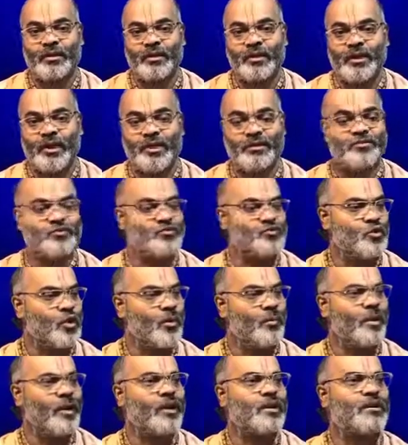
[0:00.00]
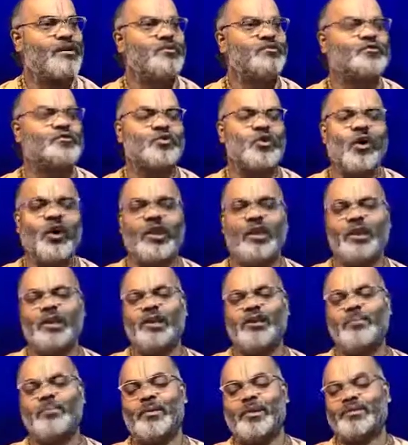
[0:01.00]
And so many
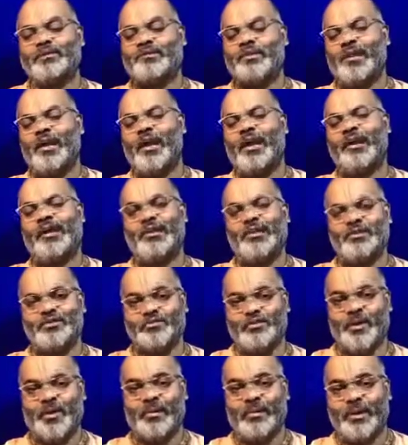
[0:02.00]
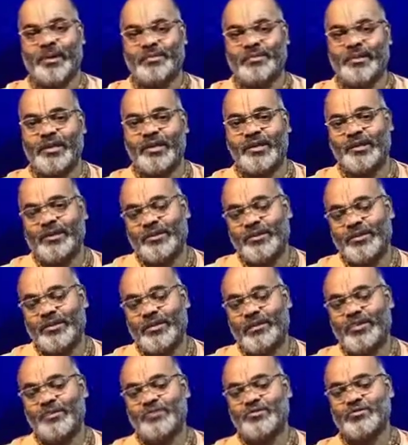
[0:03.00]
scholarly personalities were present,
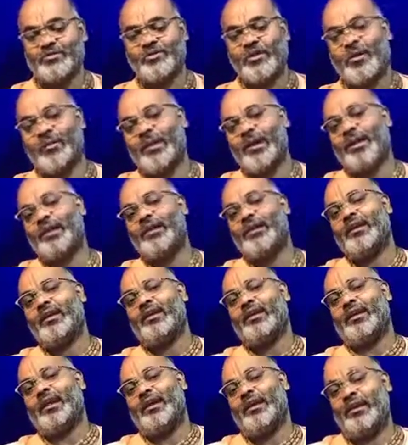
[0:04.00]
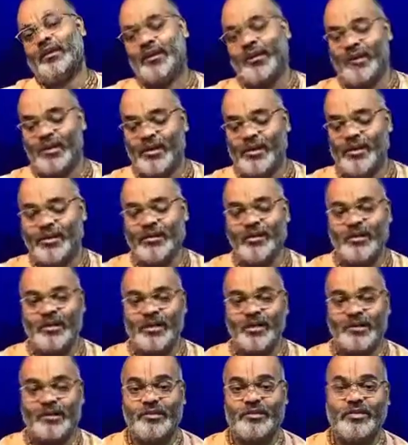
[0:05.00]
so many great
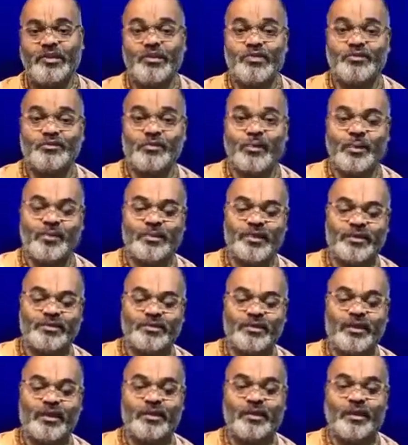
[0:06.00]
rishis were present,